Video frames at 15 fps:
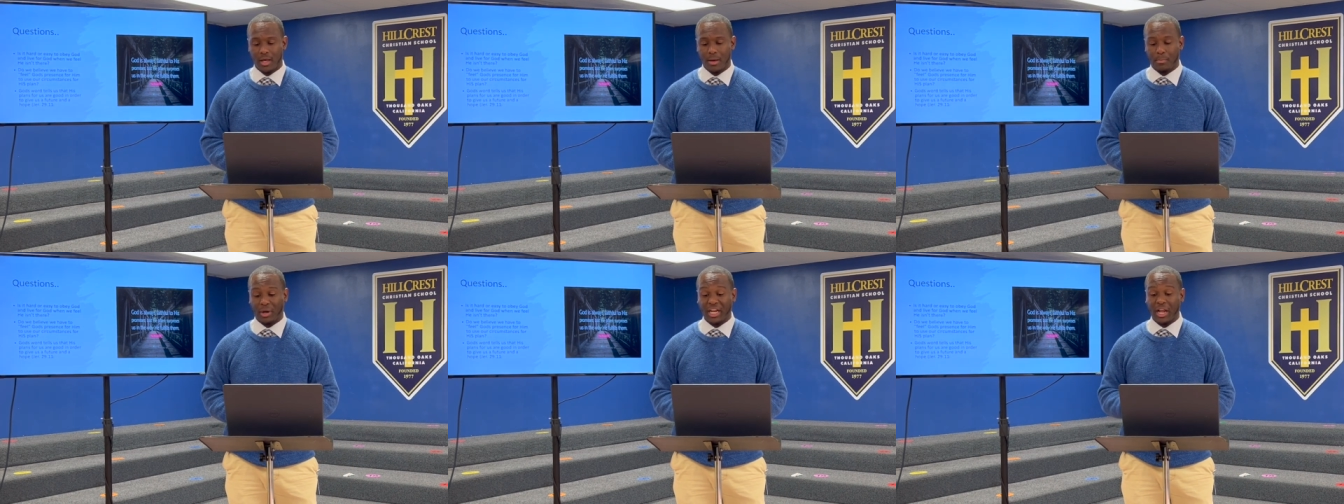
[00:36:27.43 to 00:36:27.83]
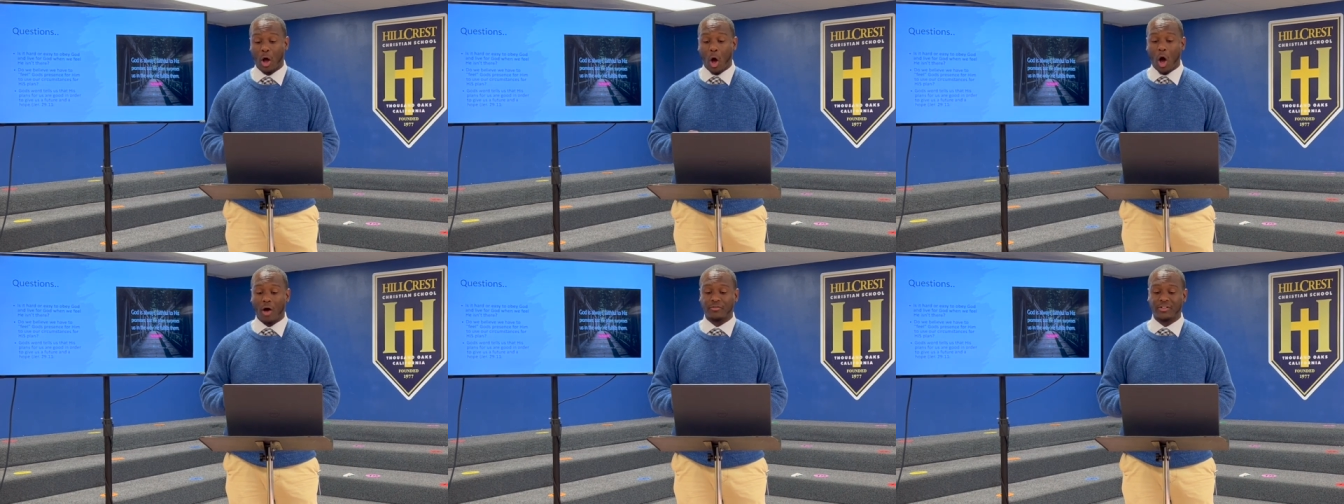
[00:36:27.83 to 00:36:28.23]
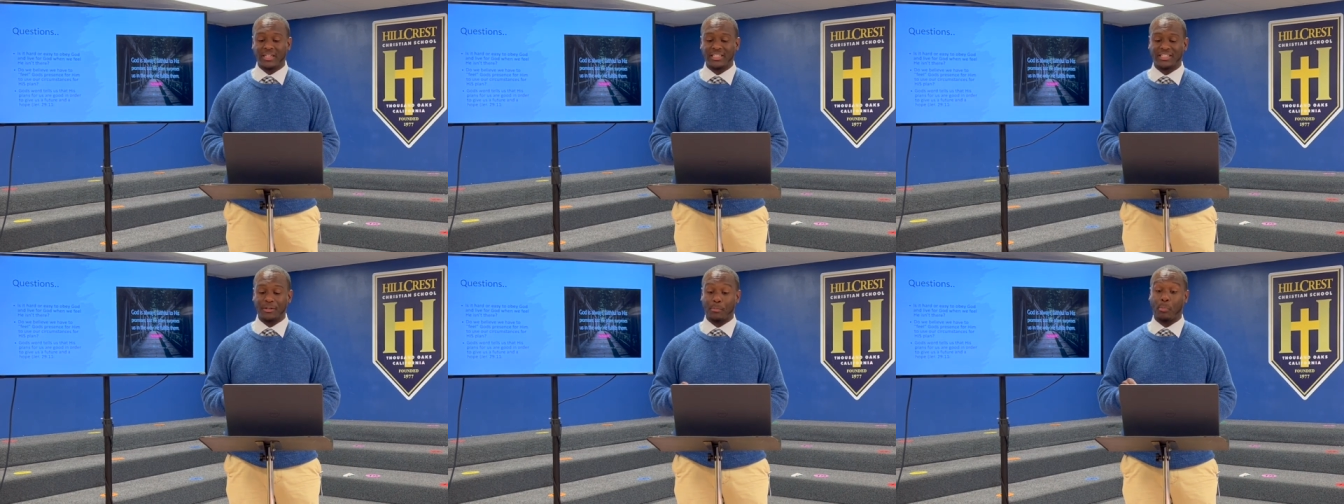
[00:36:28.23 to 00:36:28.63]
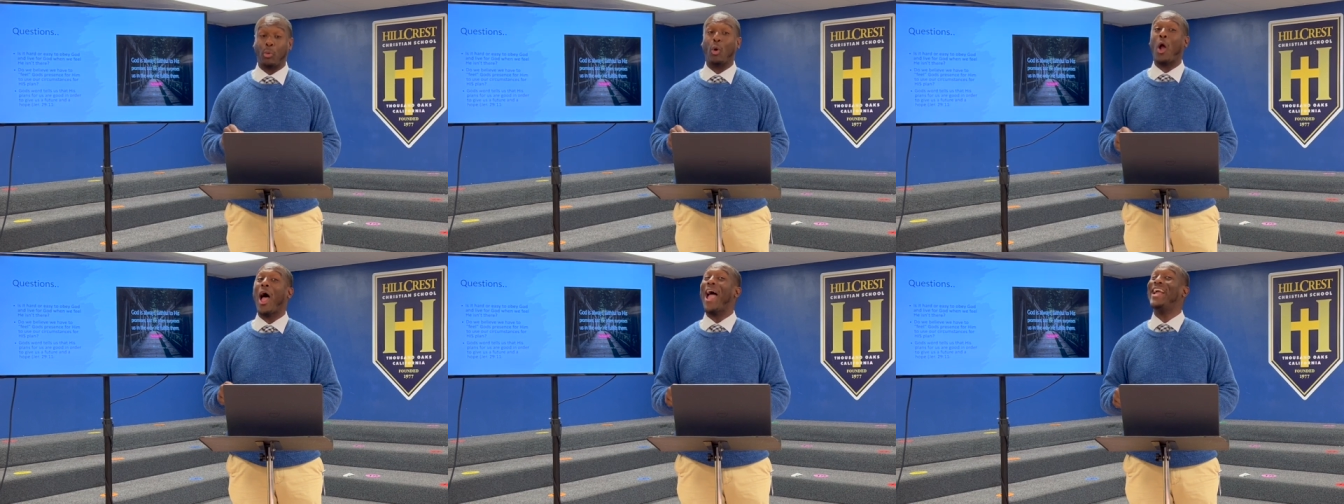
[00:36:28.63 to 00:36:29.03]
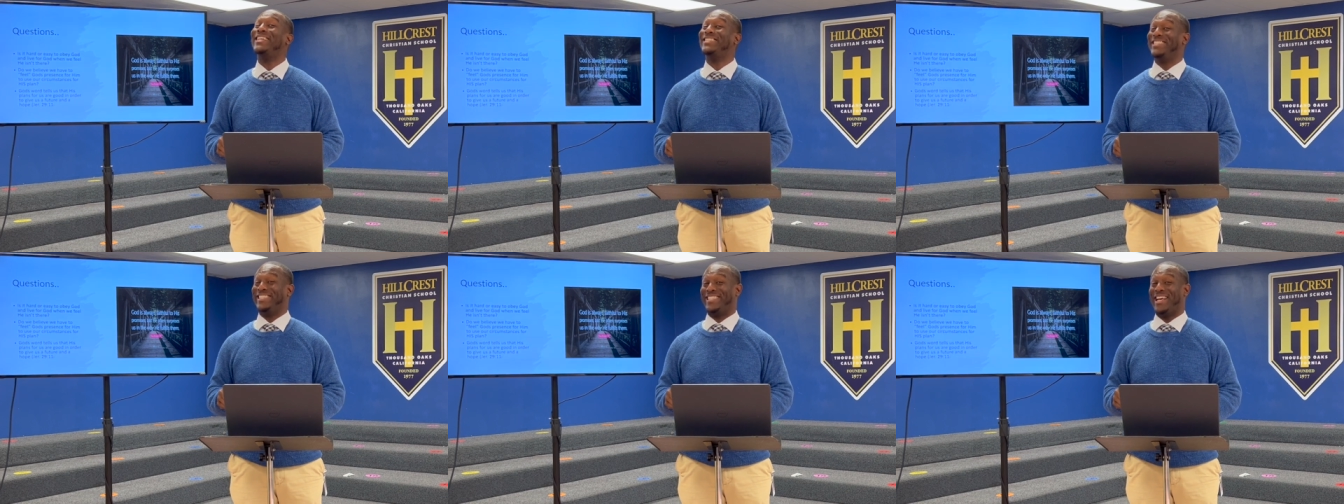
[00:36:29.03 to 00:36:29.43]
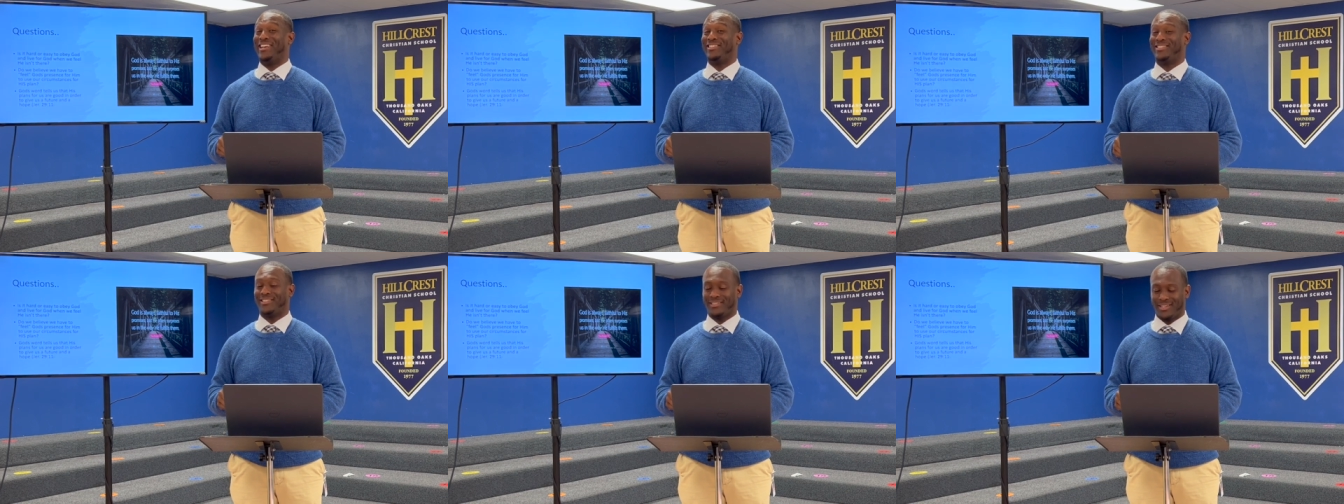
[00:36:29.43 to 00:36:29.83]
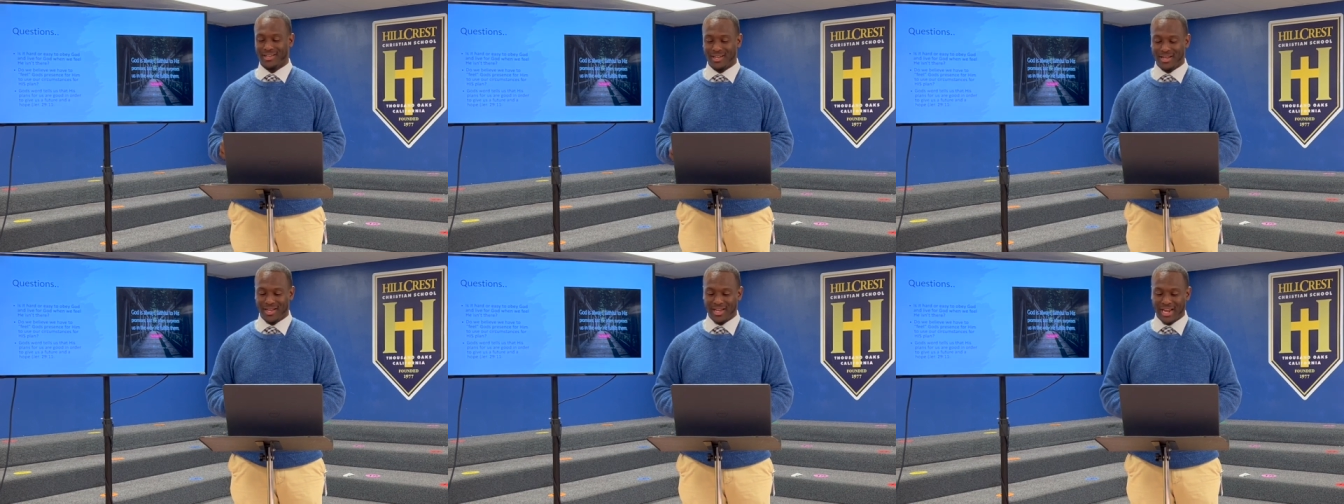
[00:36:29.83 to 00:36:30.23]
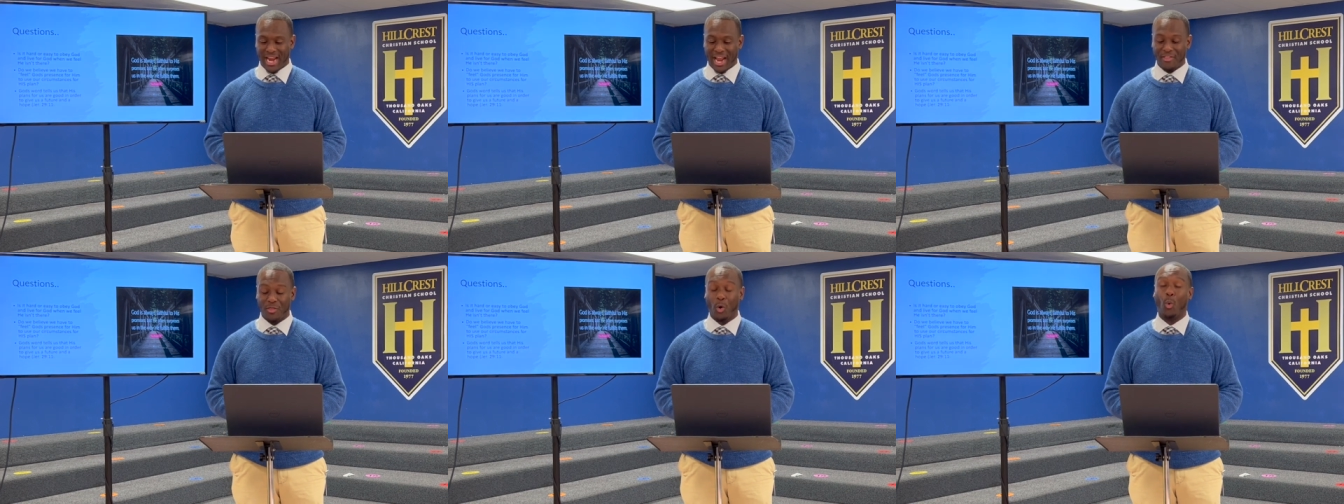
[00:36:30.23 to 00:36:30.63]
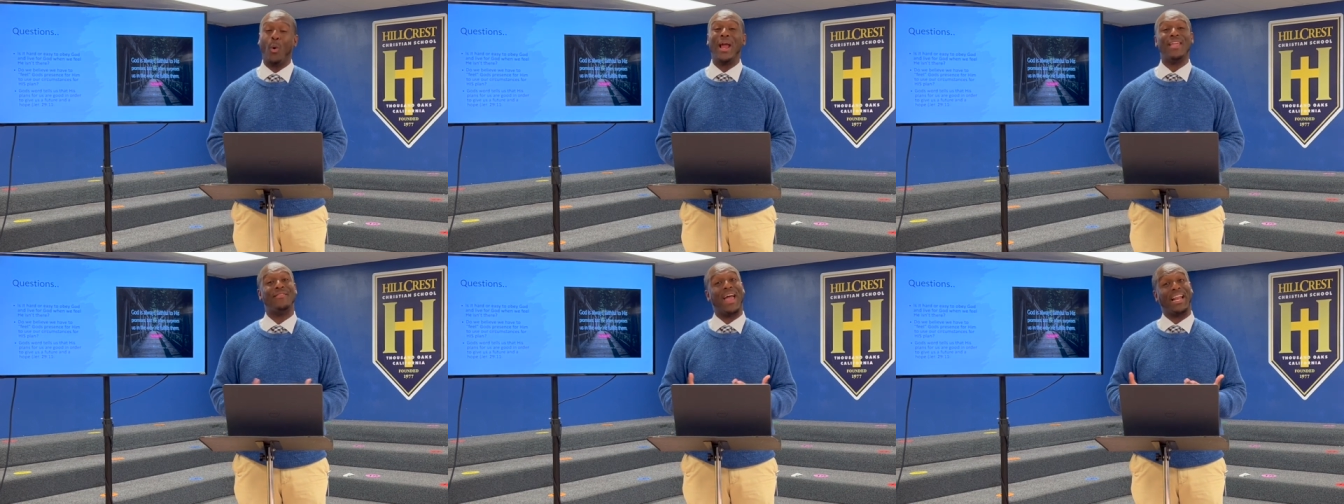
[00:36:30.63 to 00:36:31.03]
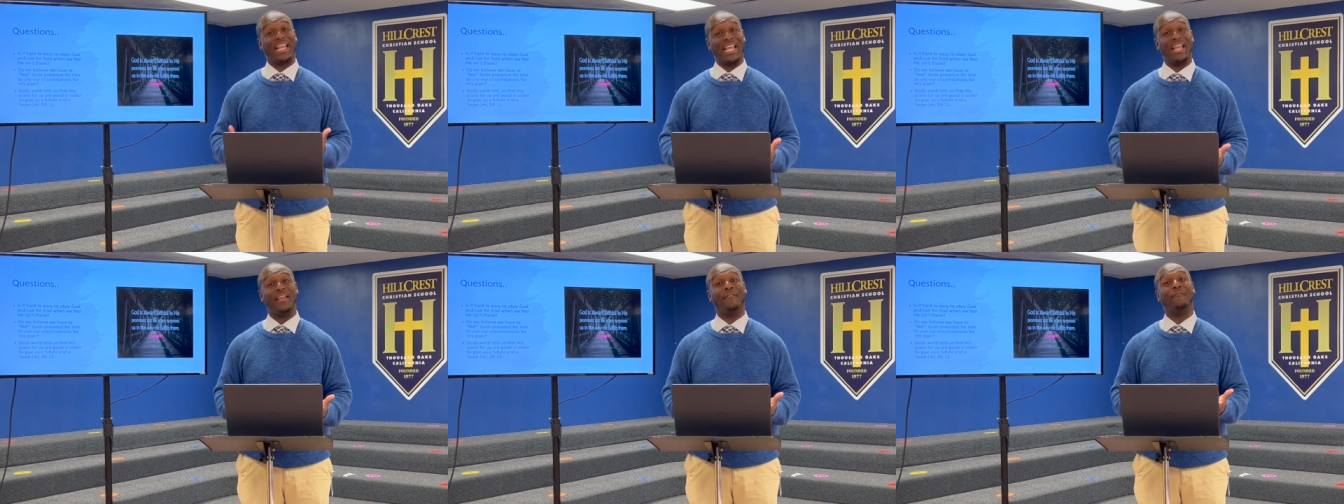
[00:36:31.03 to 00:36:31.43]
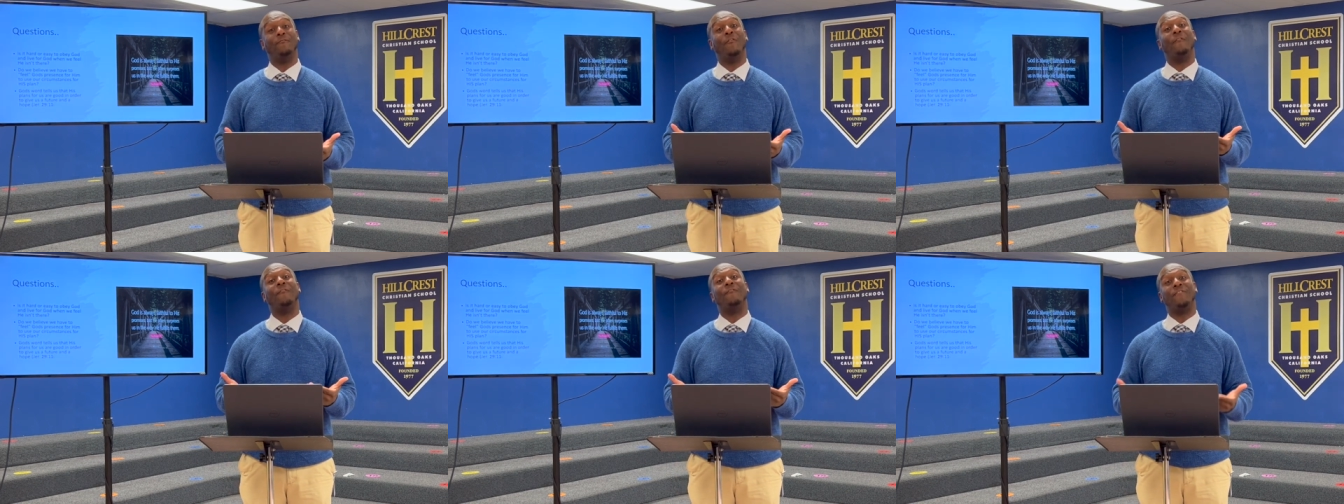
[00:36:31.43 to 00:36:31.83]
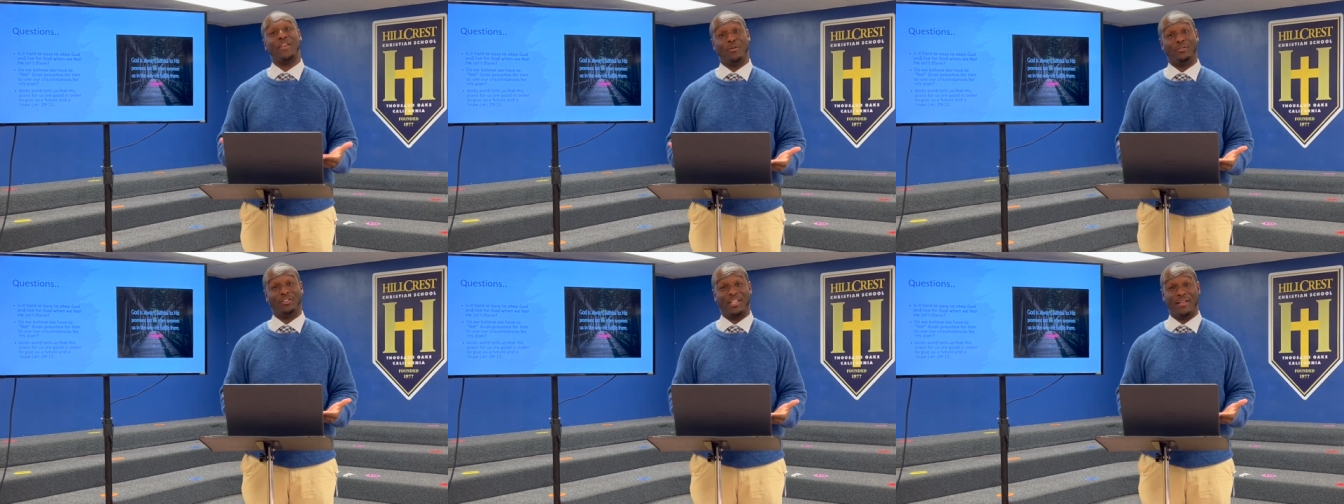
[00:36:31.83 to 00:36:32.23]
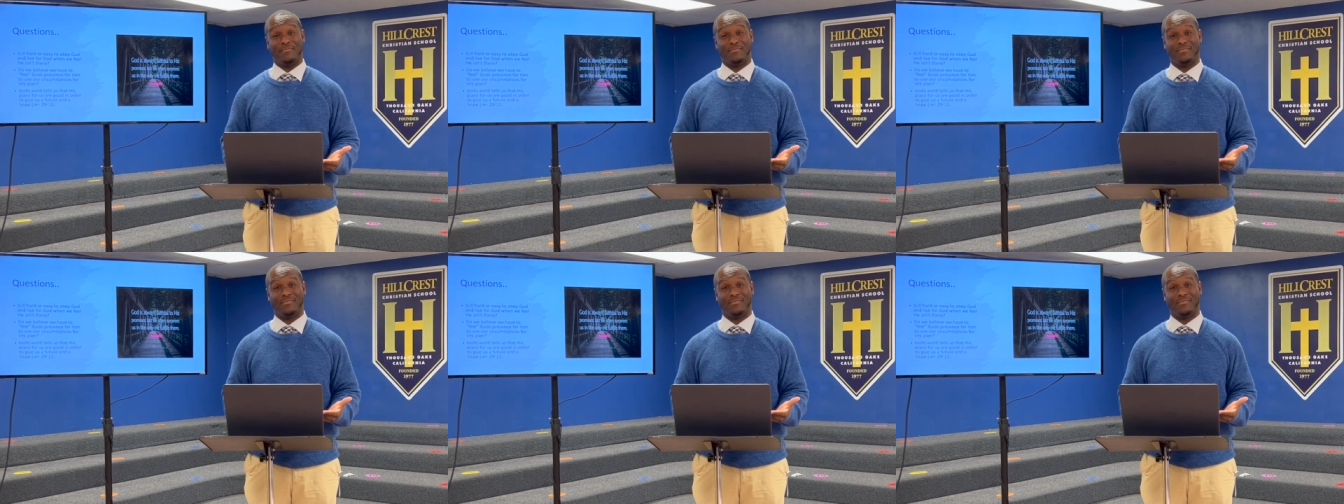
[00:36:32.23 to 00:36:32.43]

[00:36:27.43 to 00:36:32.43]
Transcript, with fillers: but he often surprises us in the way that he fulfills them,